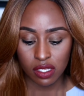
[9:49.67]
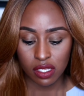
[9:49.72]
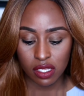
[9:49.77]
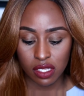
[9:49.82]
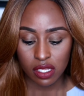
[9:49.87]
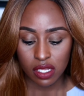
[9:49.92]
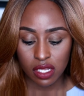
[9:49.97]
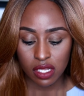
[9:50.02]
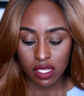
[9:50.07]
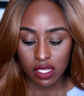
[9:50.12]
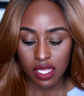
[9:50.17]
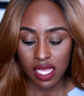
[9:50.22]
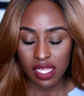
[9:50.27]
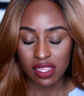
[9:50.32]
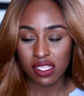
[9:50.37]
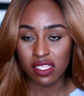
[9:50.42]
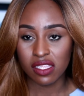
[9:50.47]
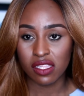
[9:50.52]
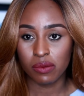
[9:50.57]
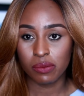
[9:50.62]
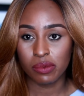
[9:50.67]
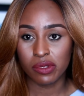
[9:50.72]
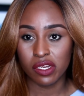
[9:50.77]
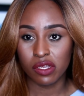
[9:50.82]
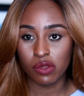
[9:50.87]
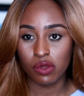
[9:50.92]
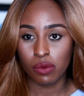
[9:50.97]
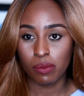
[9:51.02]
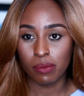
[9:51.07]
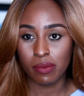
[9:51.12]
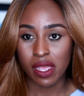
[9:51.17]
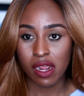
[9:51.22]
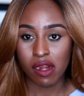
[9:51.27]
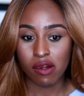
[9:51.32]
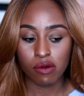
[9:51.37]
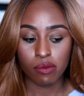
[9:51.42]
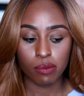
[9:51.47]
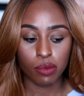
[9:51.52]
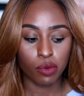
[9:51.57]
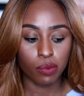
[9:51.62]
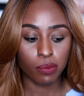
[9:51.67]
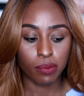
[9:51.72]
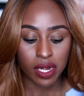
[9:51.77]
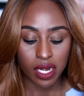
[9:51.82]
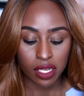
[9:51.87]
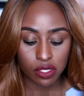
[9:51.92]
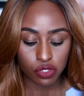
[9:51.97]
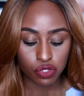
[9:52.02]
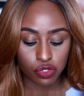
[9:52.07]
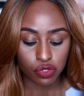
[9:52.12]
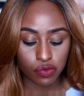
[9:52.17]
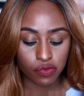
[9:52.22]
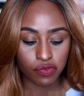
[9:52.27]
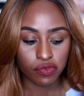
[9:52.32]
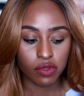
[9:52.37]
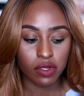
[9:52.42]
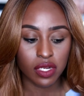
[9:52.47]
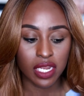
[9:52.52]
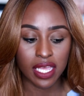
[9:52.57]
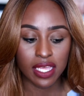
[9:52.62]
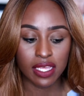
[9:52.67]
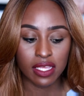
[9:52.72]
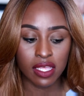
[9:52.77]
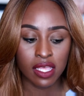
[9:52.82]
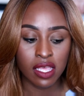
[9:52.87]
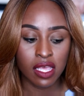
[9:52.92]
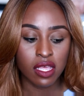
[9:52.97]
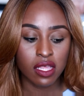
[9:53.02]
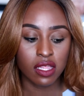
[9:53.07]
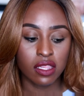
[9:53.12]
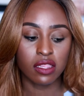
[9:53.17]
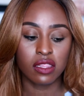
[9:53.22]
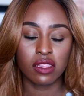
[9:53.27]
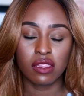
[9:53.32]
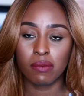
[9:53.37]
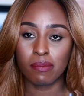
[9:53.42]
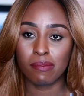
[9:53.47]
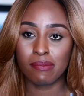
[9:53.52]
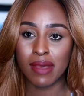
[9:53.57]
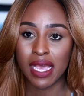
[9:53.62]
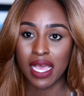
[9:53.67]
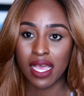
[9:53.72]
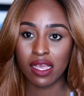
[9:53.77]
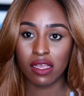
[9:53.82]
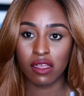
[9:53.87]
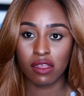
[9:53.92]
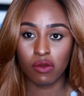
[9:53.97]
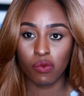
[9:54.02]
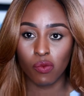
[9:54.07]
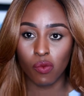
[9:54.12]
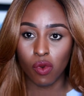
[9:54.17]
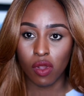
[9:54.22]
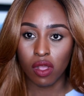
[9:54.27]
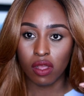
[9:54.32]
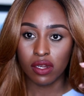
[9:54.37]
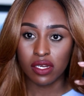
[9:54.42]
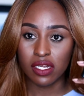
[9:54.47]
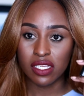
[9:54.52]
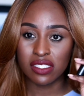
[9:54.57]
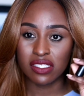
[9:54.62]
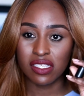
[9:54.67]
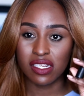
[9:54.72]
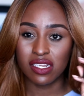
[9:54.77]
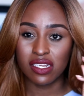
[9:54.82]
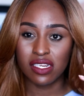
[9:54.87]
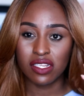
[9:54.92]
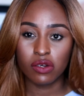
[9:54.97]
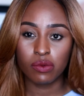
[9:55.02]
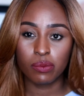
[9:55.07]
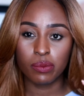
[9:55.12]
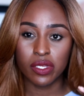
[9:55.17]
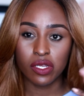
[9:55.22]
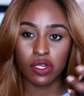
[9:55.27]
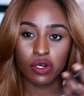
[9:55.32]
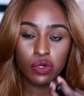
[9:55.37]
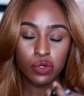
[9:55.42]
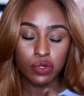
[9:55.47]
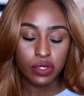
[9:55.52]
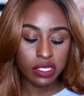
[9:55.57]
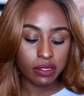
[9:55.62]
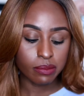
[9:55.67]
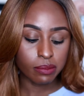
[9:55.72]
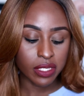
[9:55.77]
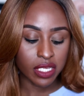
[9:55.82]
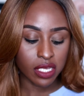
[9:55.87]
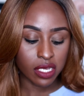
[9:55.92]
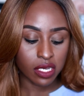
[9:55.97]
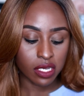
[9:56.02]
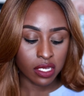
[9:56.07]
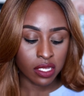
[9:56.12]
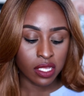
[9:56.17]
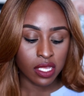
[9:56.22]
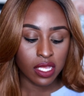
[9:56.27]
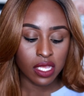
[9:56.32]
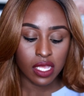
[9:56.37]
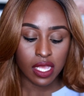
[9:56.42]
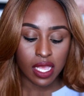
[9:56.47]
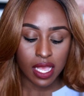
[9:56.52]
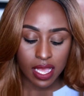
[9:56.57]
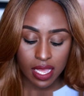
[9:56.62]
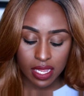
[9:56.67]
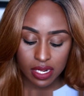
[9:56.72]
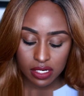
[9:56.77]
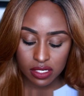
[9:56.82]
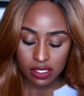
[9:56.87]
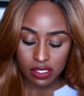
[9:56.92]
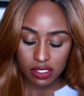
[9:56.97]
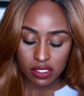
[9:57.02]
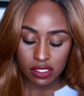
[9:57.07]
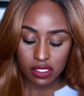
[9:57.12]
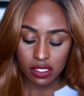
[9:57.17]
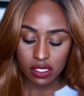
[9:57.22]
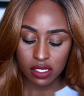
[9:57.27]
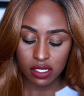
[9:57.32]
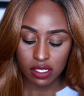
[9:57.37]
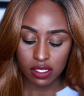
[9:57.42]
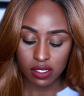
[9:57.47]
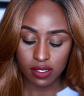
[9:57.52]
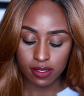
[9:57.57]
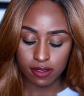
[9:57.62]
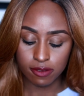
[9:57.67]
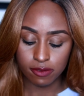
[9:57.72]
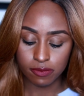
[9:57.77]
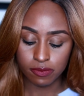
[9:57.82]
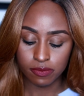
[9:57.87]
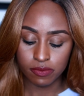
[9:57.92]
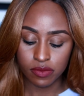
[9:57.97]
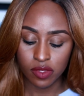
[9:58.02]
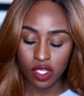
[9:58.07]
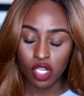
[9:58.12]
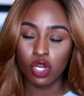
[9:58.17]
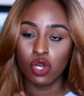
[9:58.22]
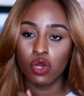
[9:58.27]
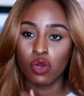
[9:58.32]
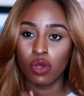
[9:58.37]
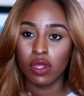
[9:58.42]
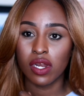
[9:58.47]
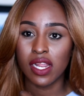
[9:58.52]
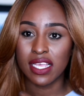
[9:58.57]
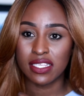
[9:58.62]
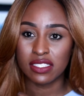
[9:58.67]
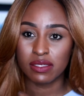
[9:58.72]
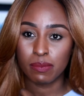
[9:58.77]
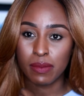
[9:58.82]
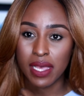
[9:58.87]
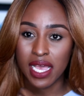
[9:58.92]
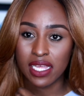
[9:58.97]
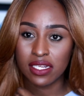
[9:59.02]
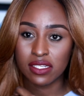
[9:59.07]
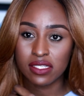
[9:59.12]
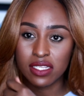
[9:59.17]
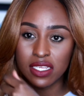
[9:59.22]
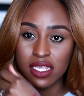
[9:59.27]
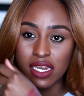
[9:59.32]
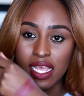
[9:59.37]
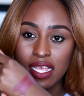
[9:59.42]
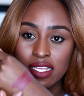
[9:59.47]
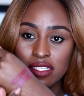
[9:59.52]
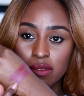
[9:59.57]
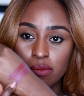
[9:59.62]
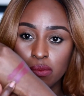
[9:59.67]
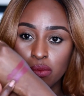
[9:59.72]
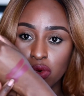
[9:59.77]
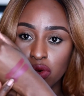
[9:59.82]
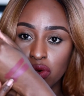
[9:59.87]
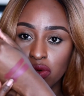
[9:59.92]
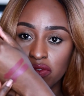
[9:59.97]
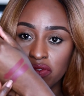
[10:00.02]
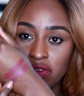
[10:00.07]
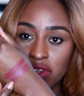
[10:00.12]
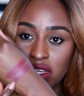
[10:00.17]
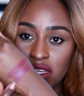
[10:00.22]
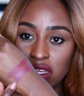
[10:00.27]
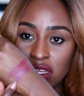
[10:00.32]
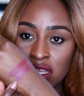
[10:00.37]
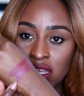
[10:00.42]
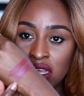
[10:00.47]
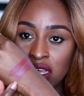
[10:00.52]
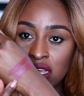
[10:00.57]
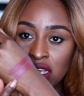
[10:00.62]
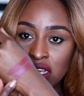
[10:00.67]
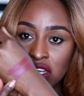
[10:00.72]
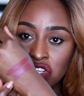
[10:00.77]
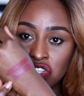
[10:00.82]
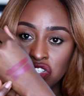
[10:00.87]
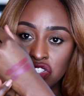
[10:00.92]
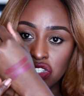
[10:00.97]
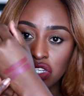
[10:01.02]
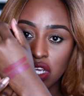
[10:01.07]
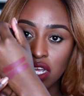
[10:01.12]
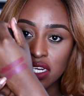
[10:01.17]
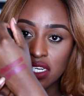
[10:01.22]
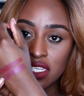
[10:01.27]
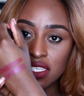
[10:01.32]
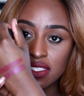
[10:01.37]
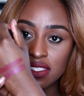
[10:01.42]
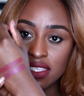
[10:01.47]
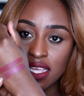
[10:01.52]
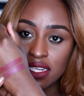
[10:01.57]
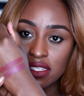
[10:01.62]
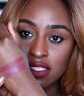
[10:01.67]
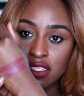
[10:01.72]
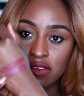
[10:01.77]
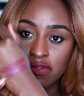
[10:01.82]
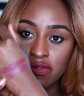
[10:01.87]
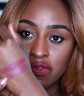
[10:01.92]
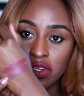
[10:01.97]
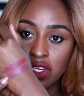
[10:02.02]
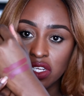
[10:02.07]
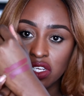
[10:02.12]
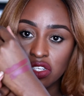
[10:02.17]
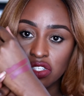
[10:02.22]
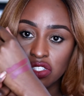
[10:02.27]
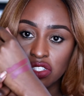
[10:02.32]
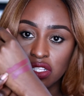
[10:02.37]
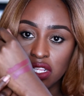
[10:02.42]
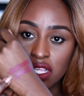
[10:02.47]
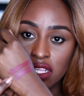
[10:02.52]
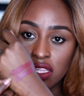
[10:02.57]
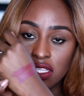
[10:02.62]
uh, I think they're pretty comparable but I do feel like the MAC one is a little bit creamier and not as matte it has a more of a shiny satin finish than